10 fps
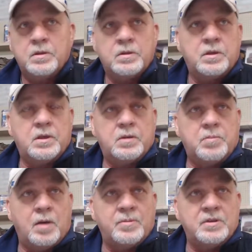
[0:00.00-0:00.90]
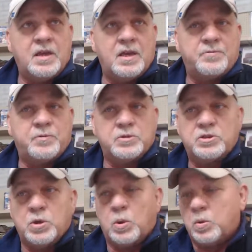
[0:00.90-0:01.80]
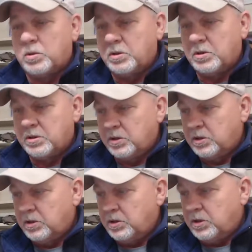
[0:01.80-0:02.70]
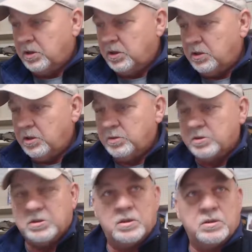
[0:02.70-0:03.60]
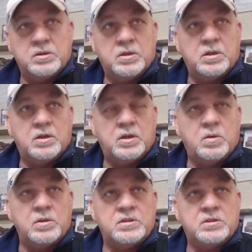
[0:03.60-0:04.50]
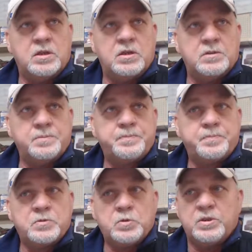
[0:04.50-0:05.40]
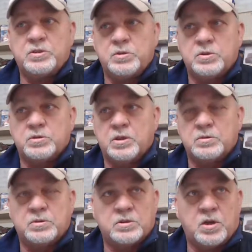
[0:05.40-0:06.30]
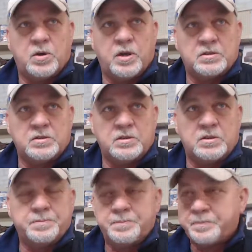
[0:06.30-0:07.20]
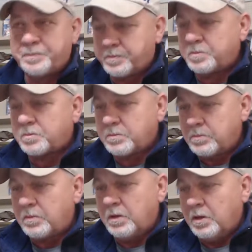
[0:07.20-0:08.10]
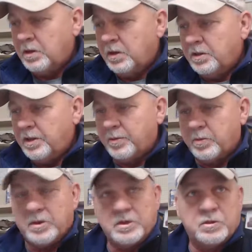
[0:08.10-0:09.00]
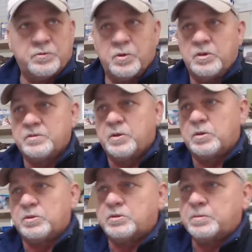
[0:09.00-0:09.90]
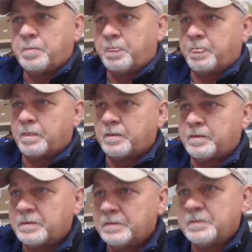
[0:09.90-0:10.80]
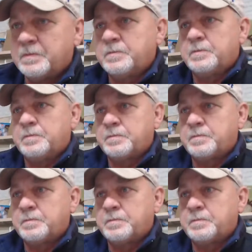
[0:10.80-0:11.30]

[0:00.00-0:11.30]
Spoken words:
the mom and dad for sure, losing their only son, 22 years old, to a car accident. They were really good friends of ours. All